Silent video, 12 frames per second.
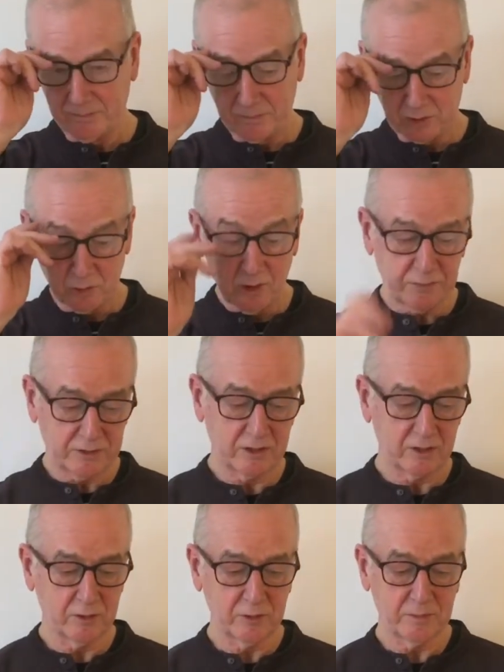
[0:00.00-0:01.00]
So off they
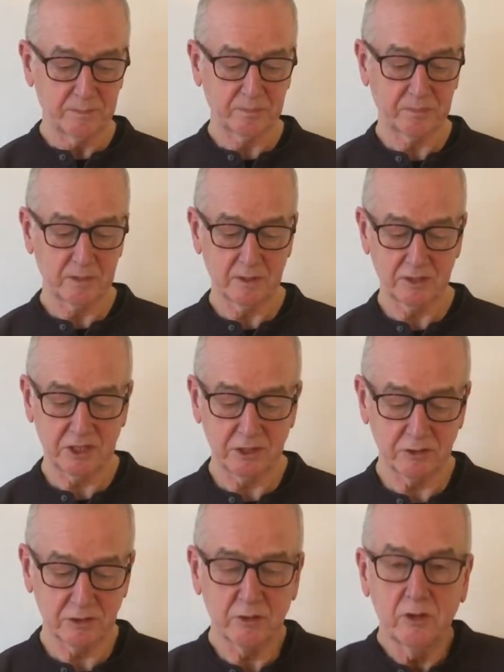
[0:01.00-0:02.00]
go. The
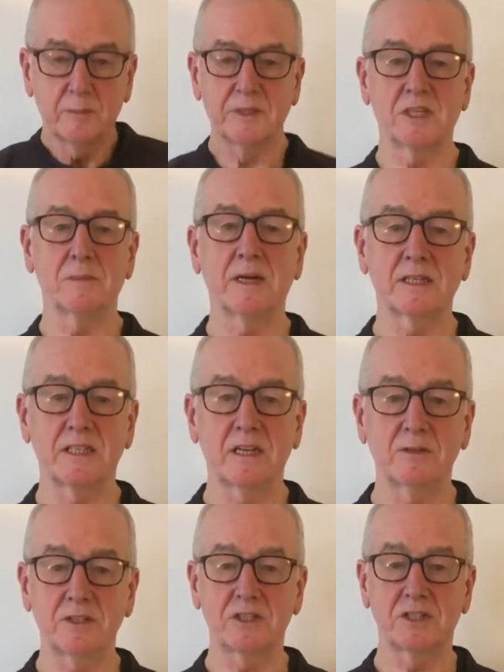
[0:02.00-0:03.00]
teacher is called Mr.
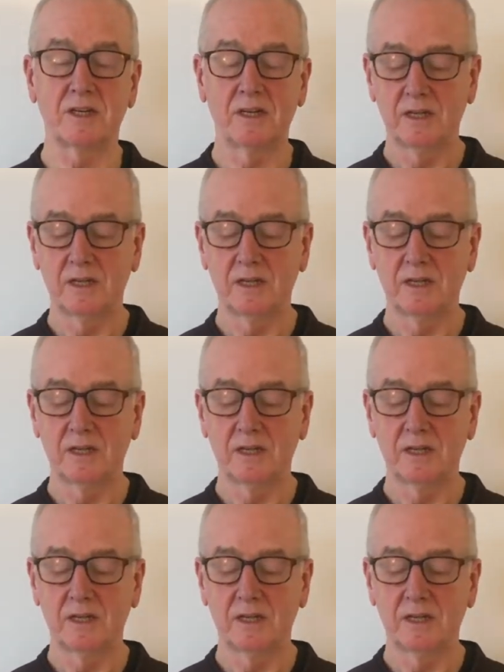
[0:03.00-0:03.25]
McTavish.